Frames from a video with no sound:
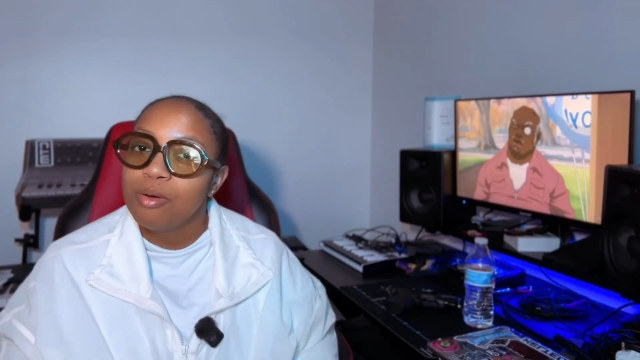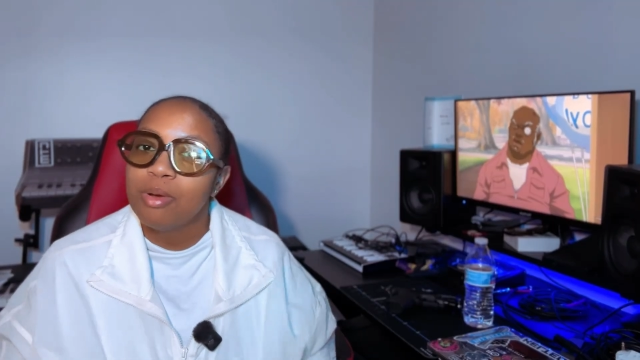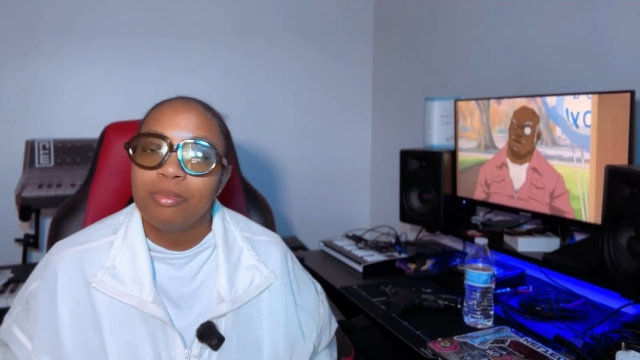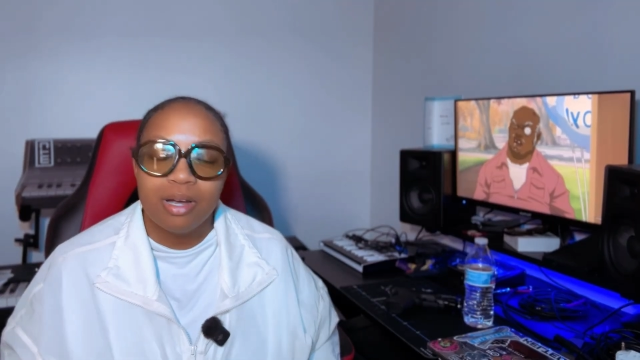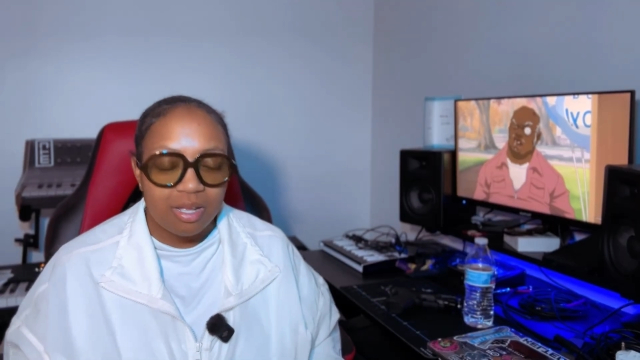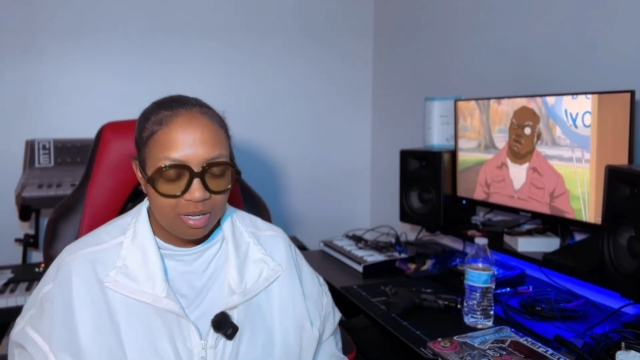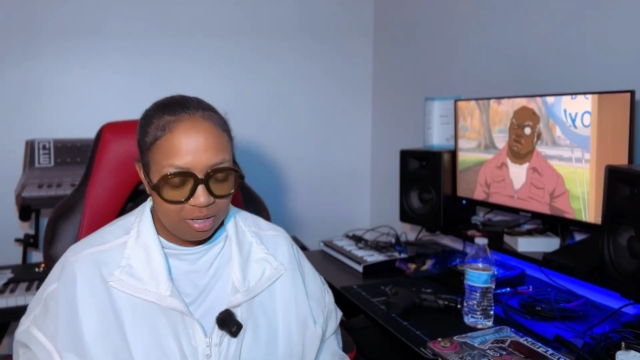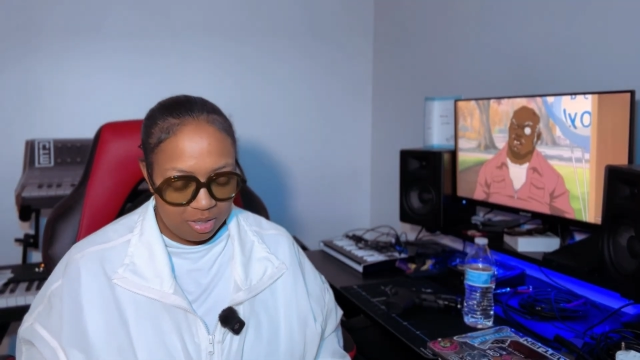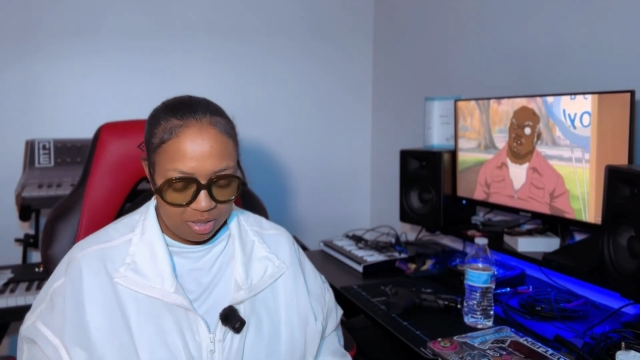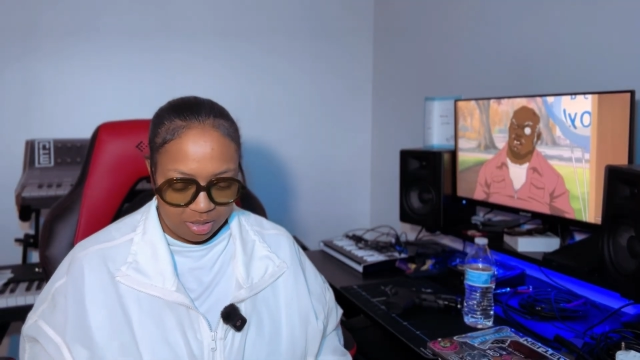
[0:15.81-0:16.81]
Remember that.
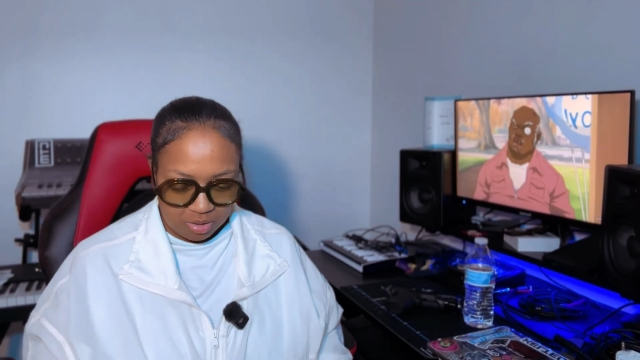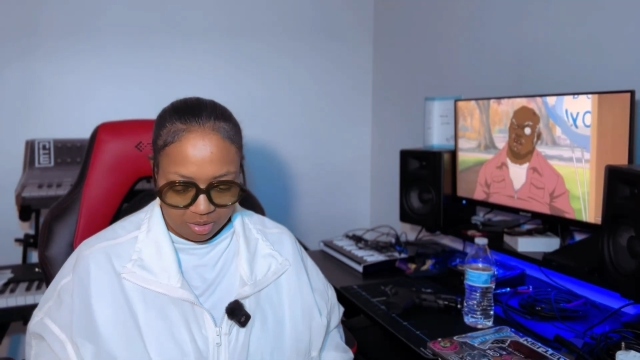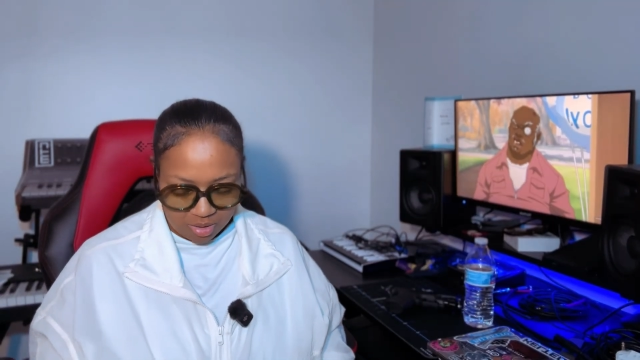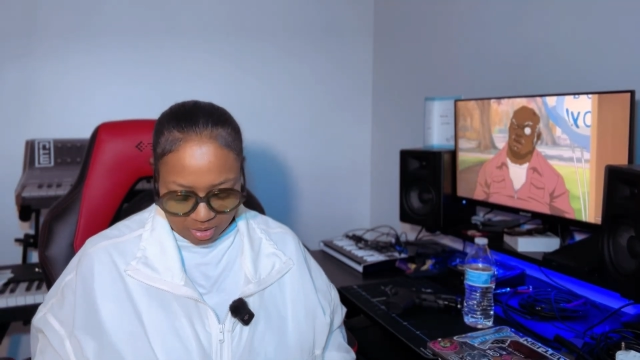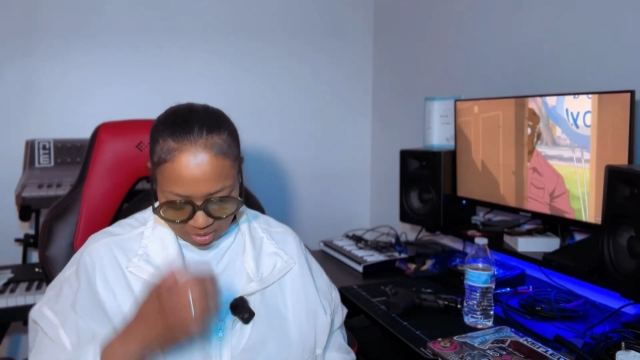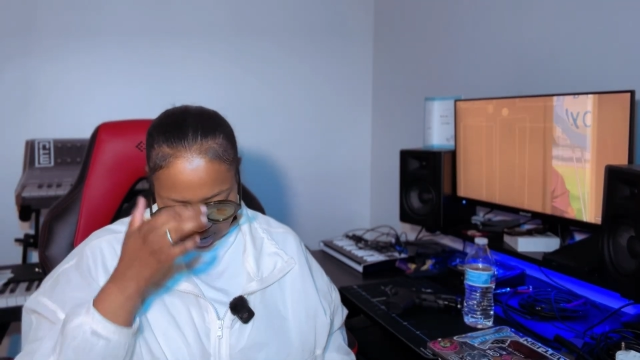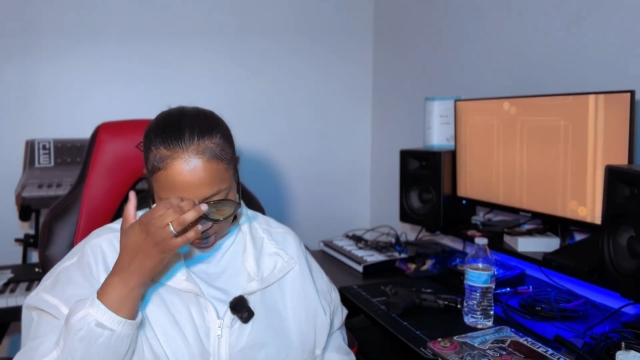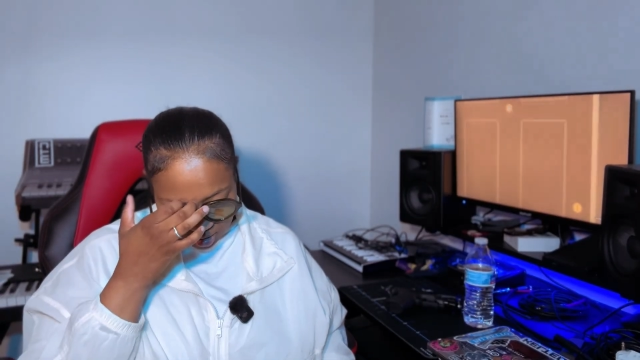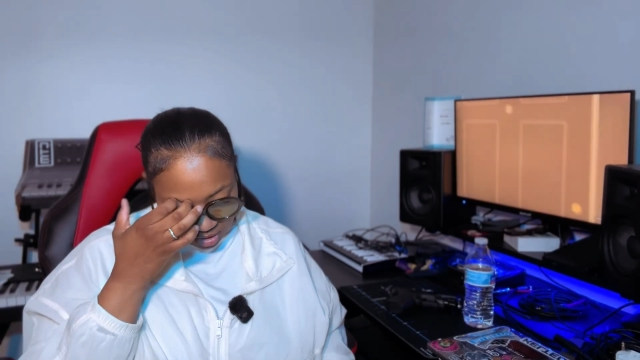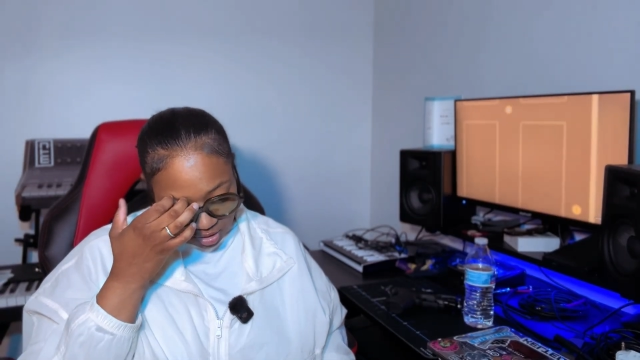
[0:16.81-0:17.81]

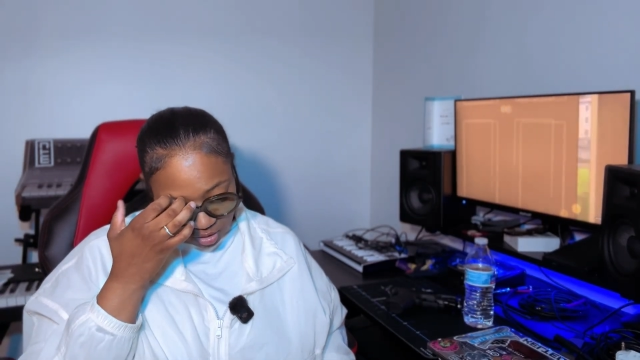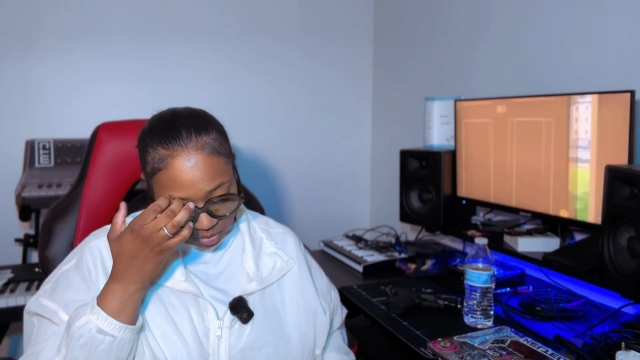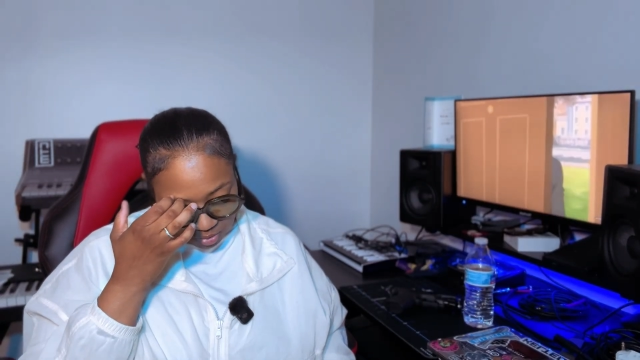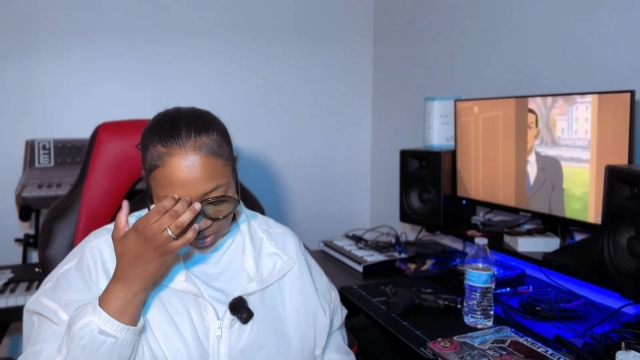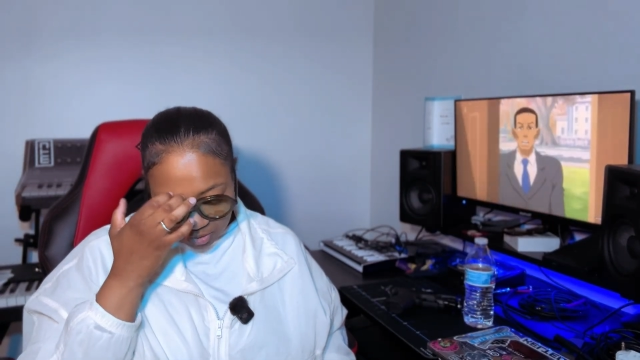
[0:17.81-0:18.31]
And as always,